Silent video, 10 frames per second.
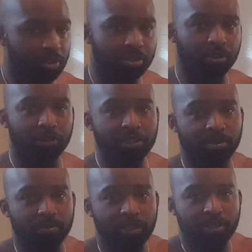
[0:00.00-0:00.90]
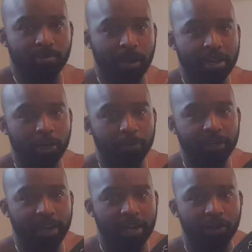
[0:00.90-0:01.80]
So this is my
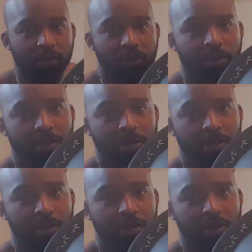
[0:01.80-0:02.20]
helmet now